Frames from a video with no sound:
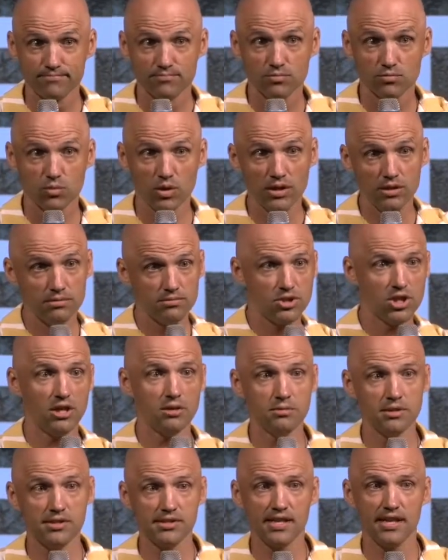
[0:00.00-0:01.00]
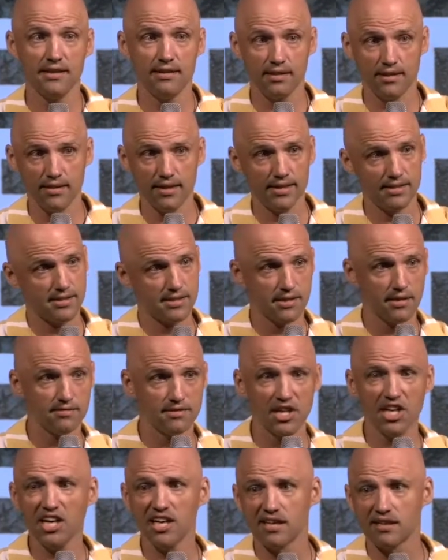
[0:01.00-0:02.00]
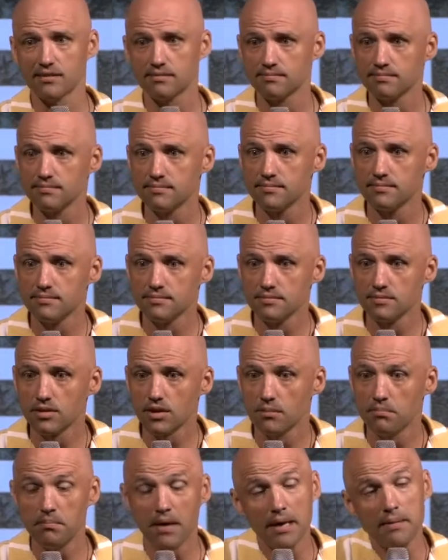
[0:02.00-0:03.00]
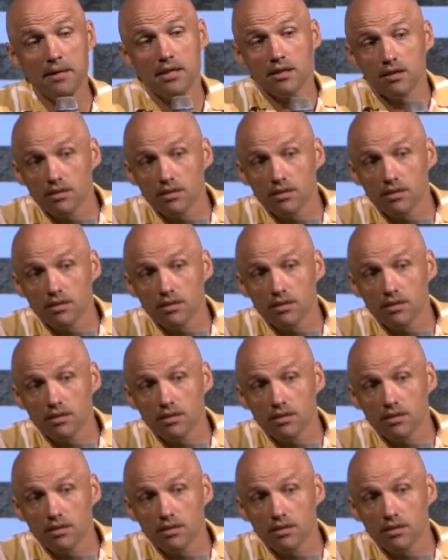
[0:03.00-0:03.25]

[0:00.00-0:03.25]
Well, John would say then it's of God. Maybe they're a